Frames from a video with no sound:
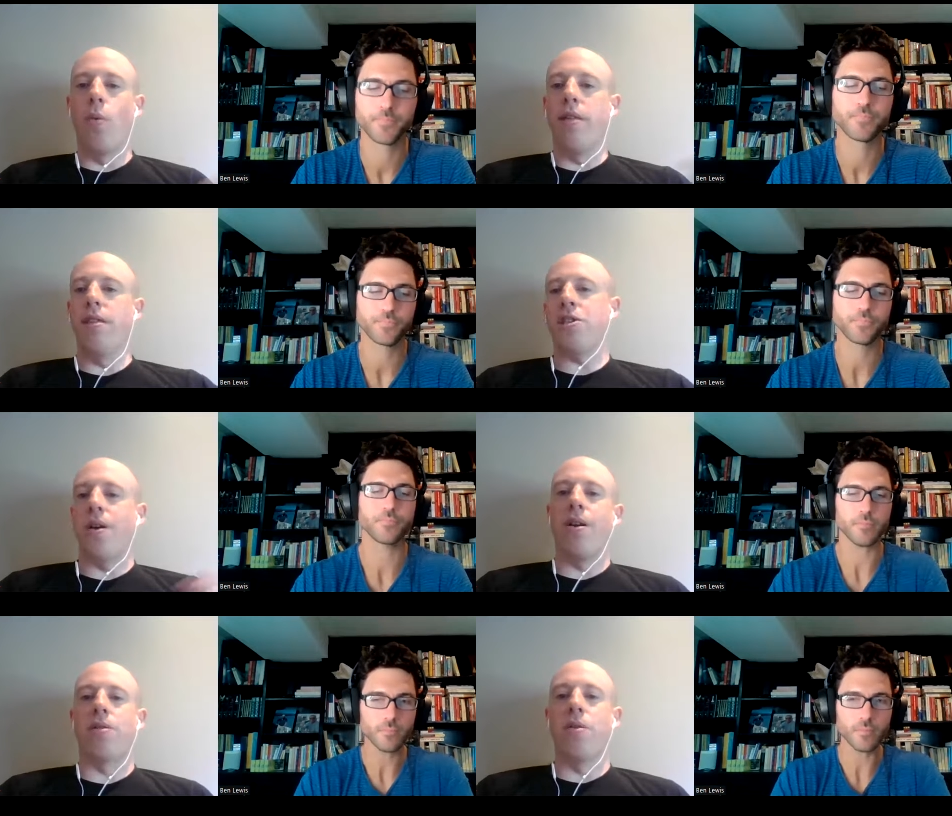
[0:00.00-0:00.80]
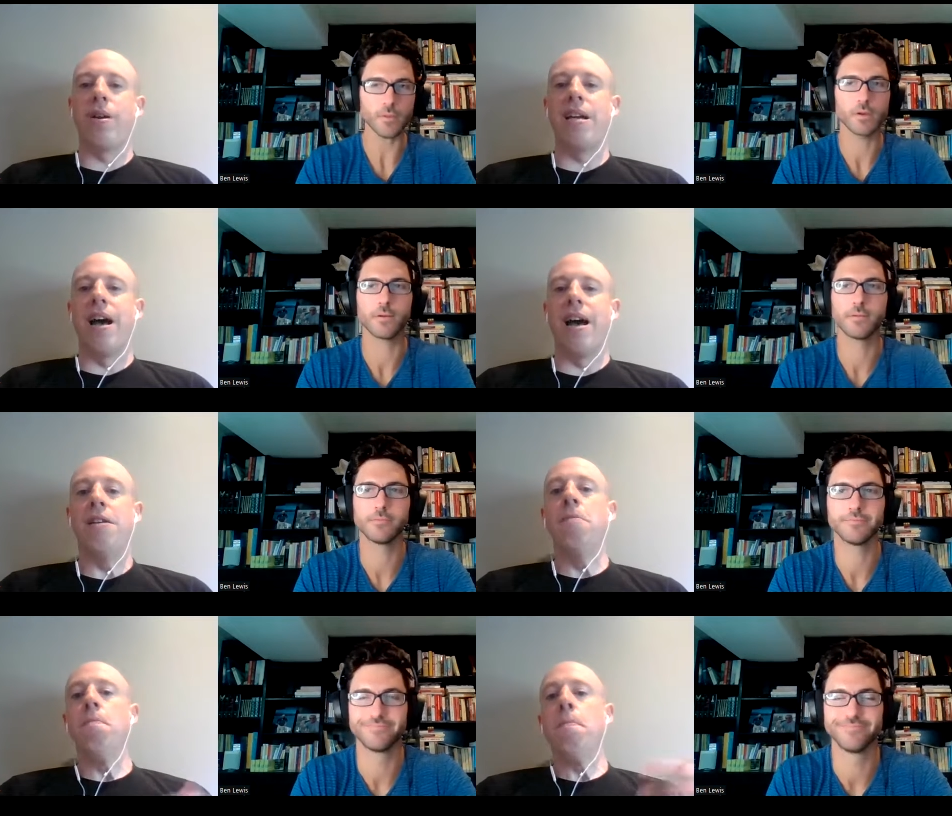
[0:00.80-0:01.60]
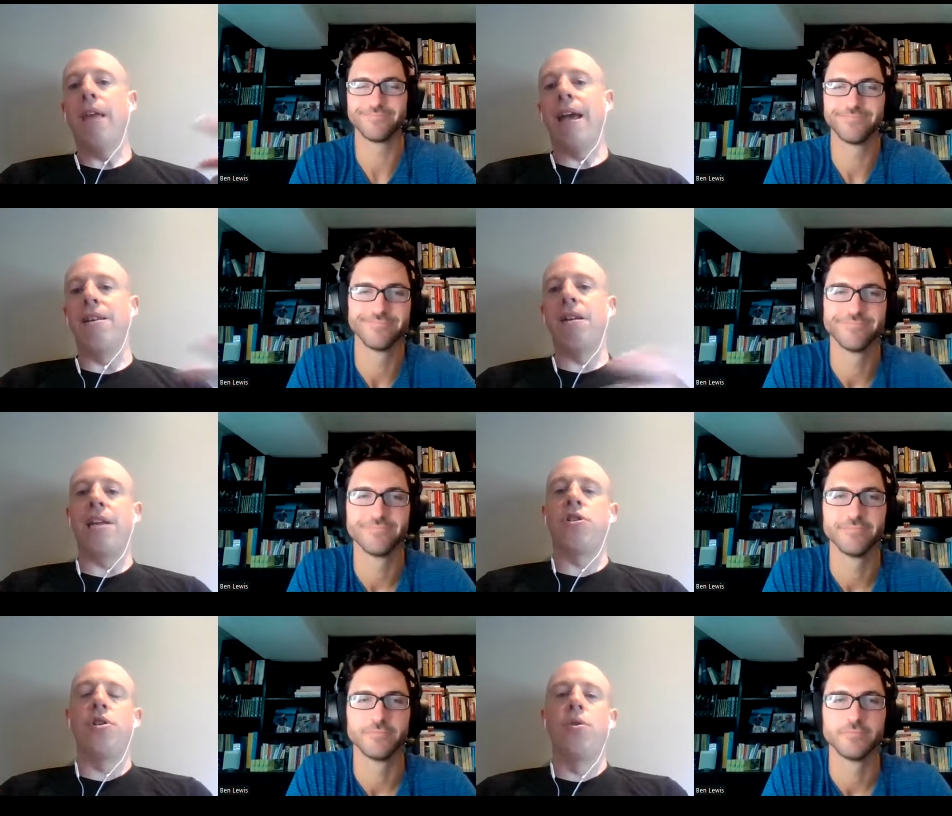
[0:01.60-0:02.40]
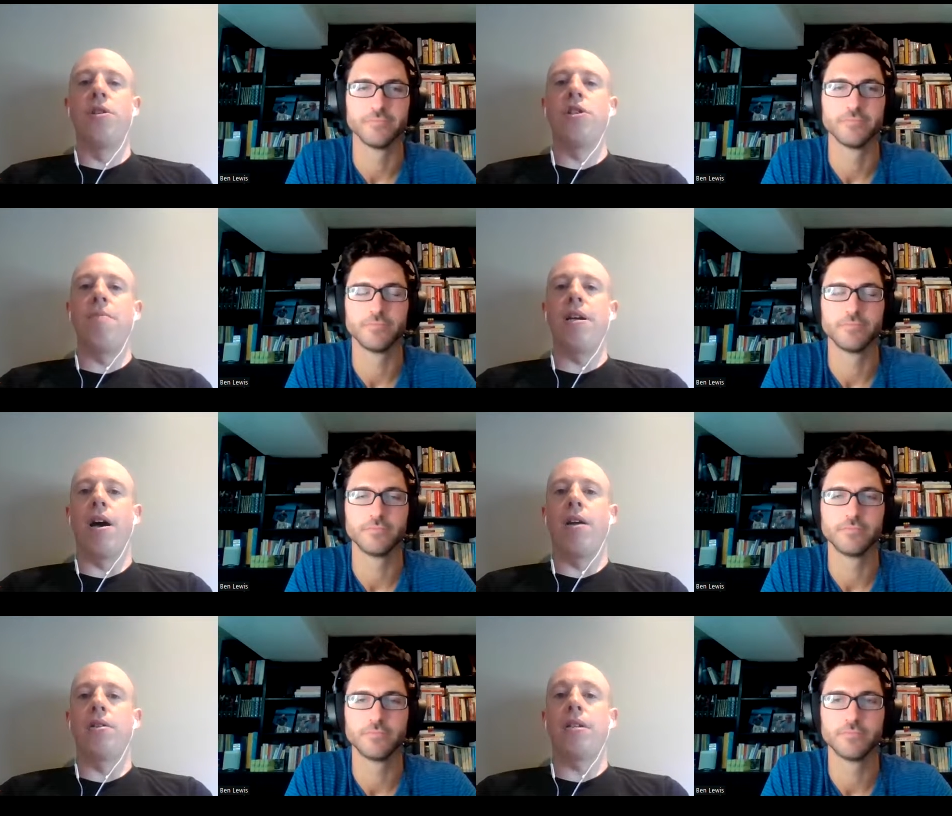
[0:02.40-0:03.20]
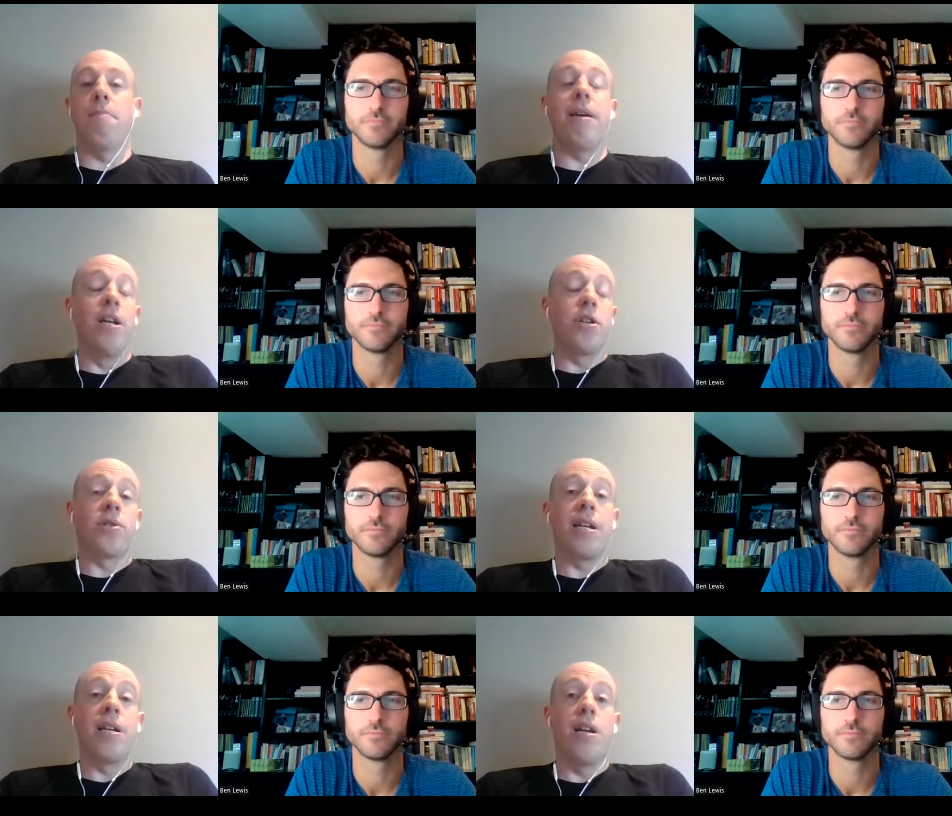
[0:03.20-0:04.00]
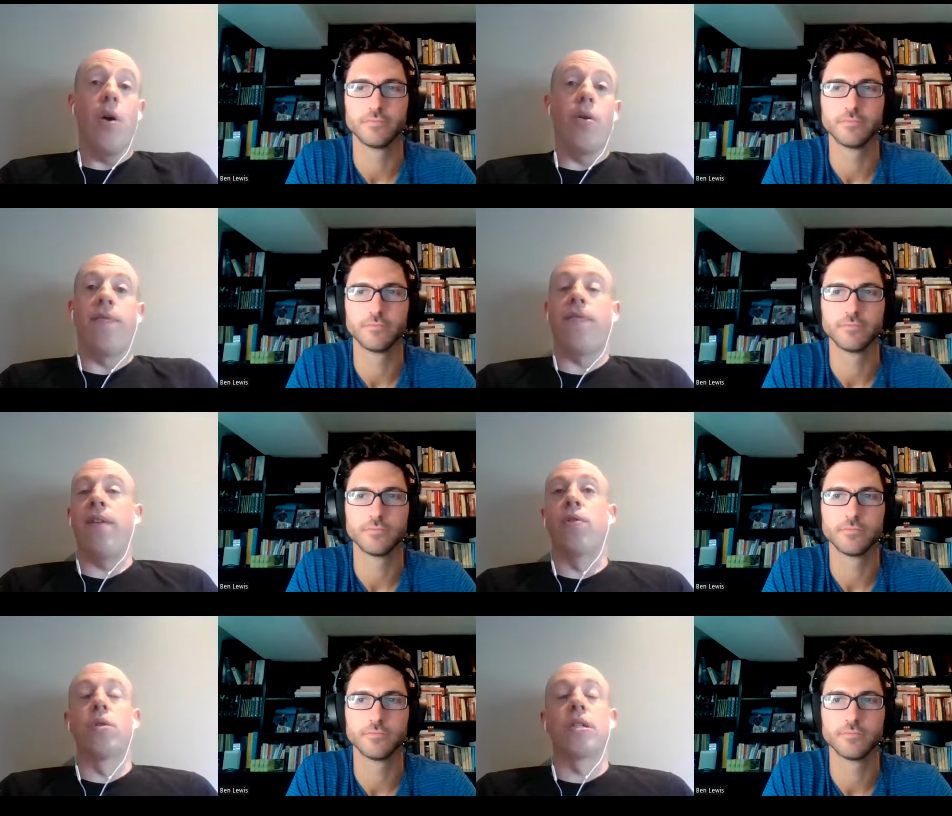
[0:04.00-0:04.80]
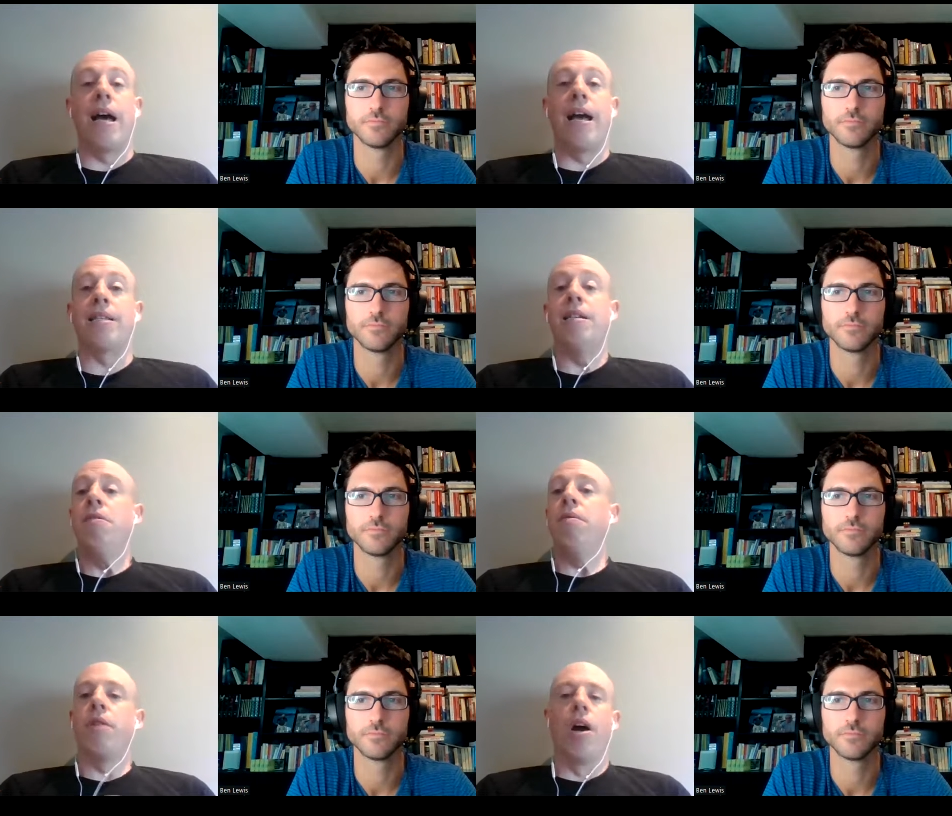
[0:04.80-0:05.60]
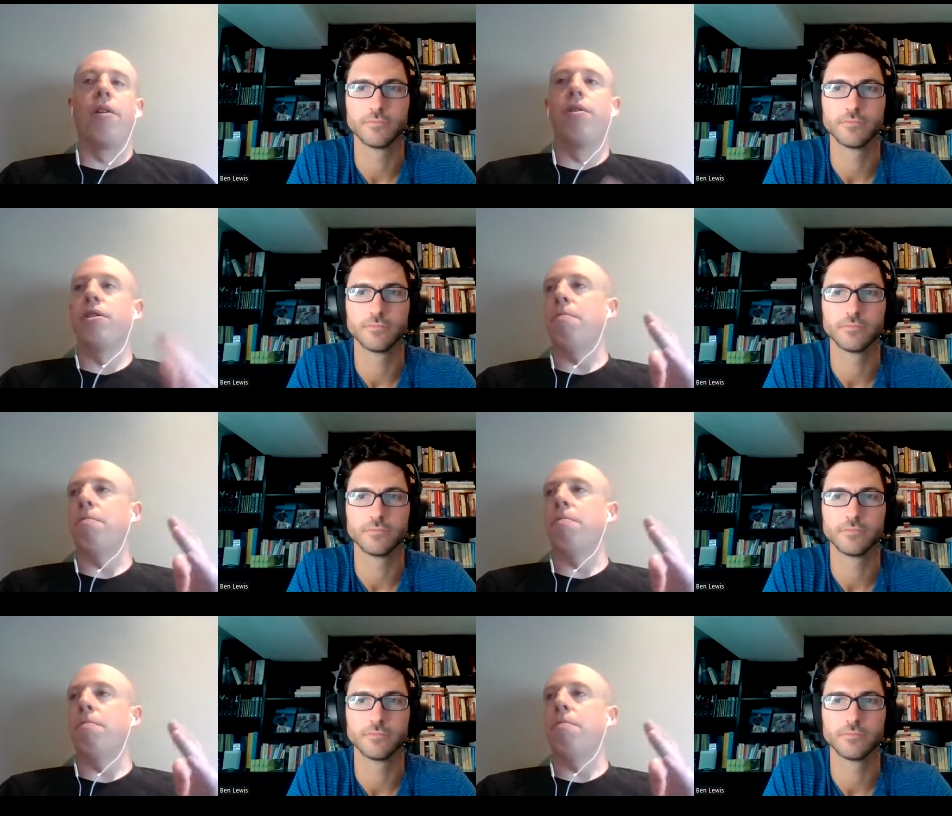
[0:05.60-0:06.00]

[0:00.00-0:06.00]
Speaker 1: One, the shout out that we got, and, and two, what Jimmy Connors said. Be interesting to note if, if those guys, Connors,